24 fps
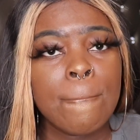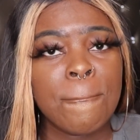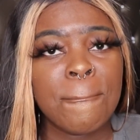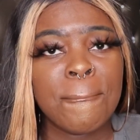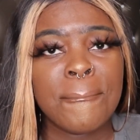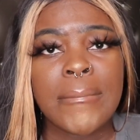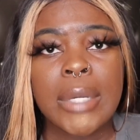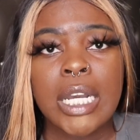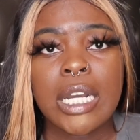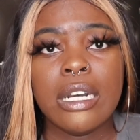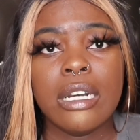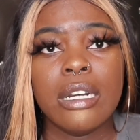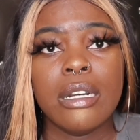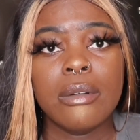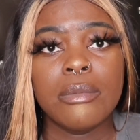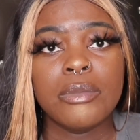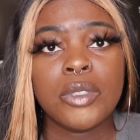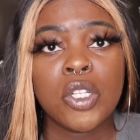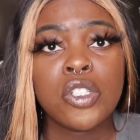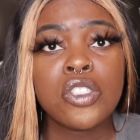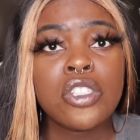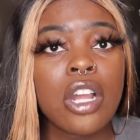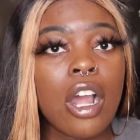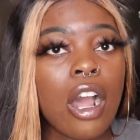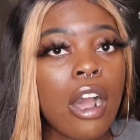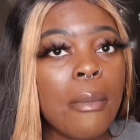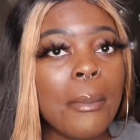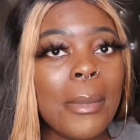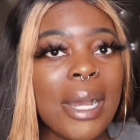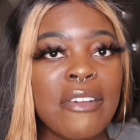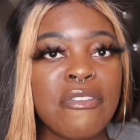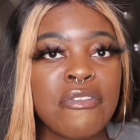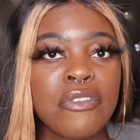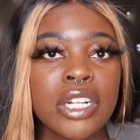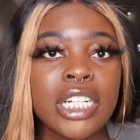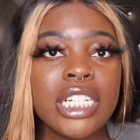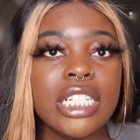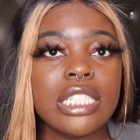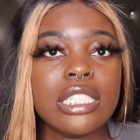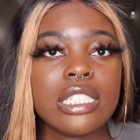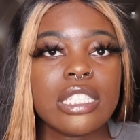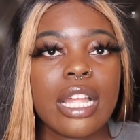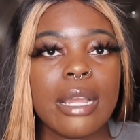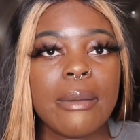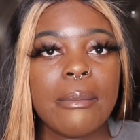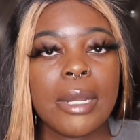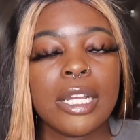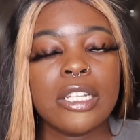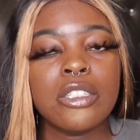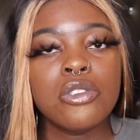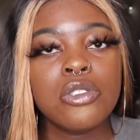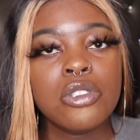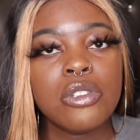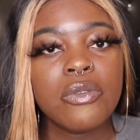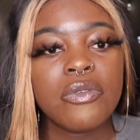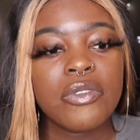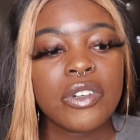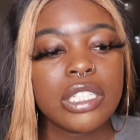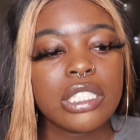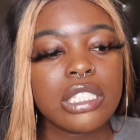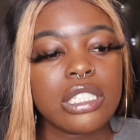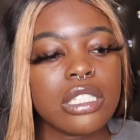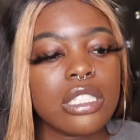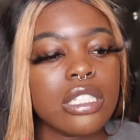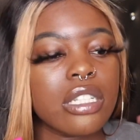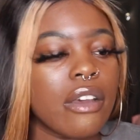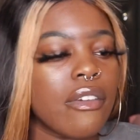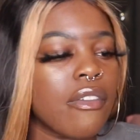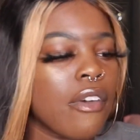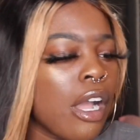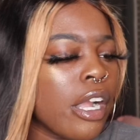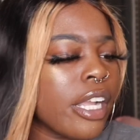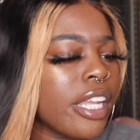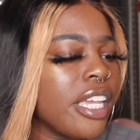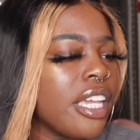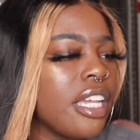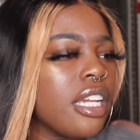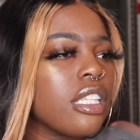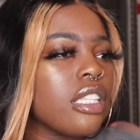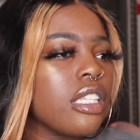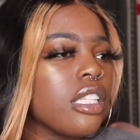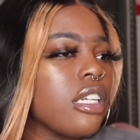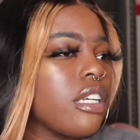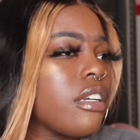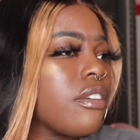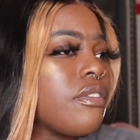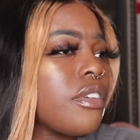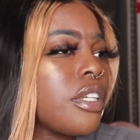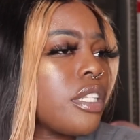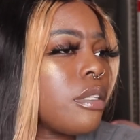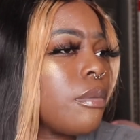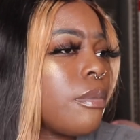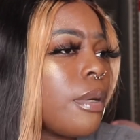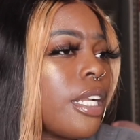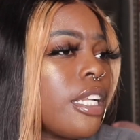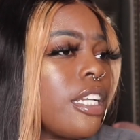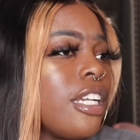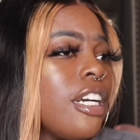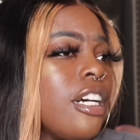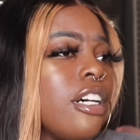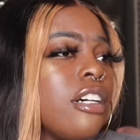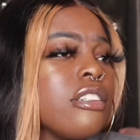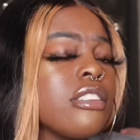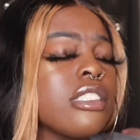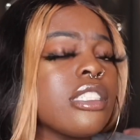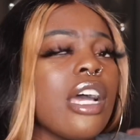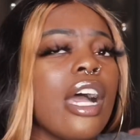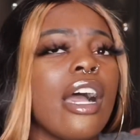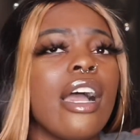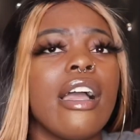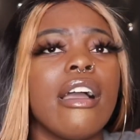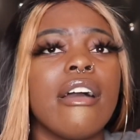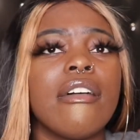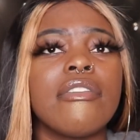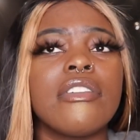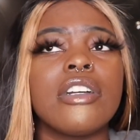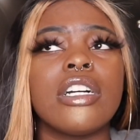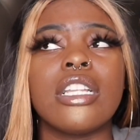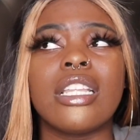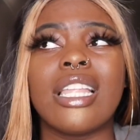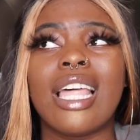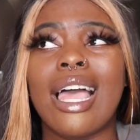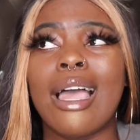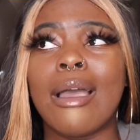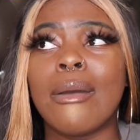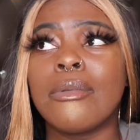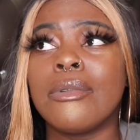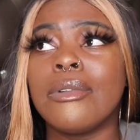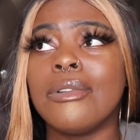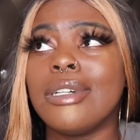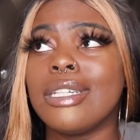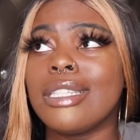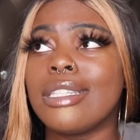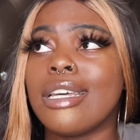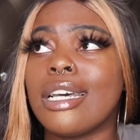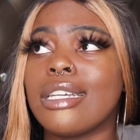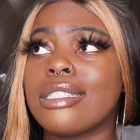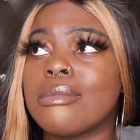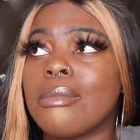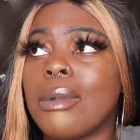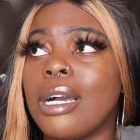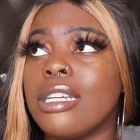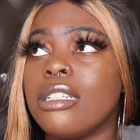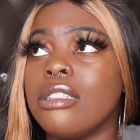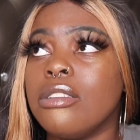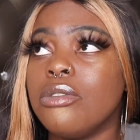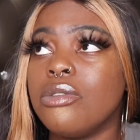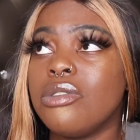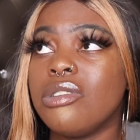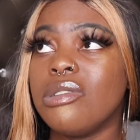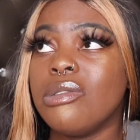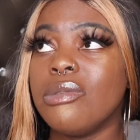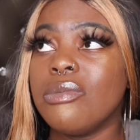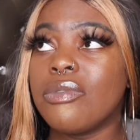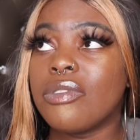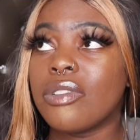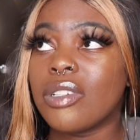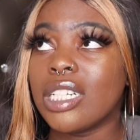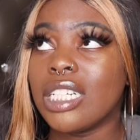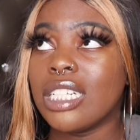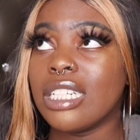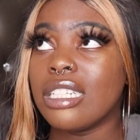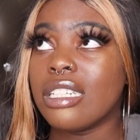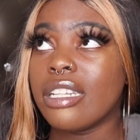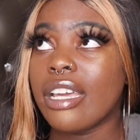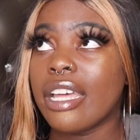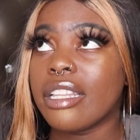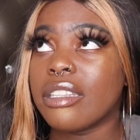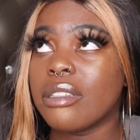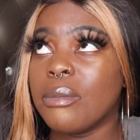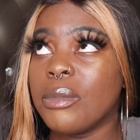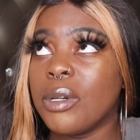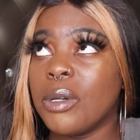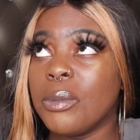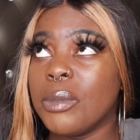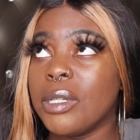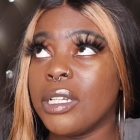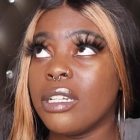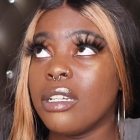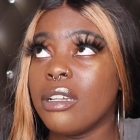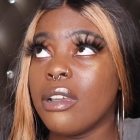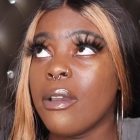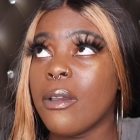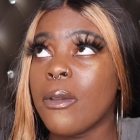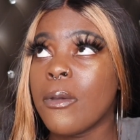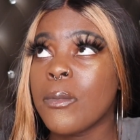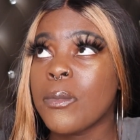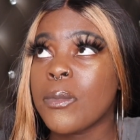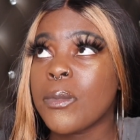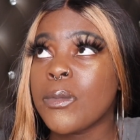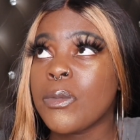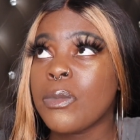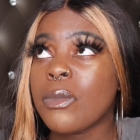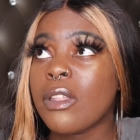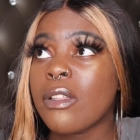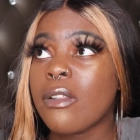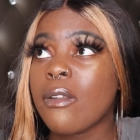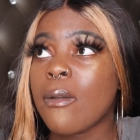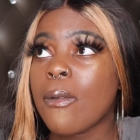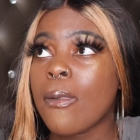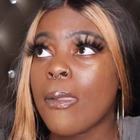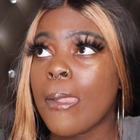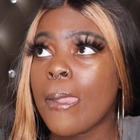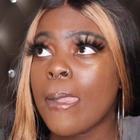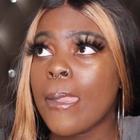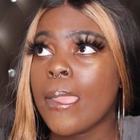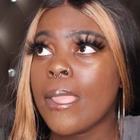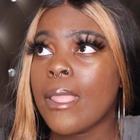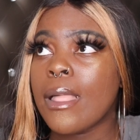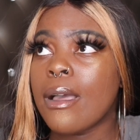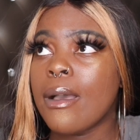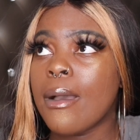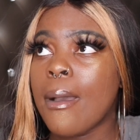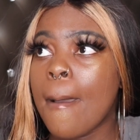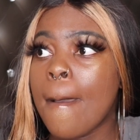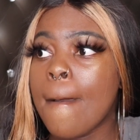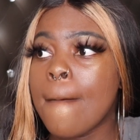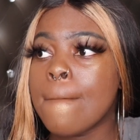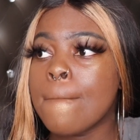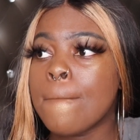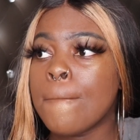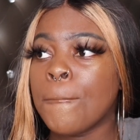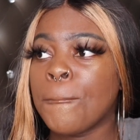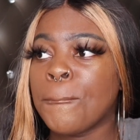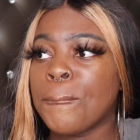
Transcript: Um, those are all my friends, like my YouTube friends and stuff. I can't think of anybody else I have collabed with that's my YouTube friend at the moment. Um,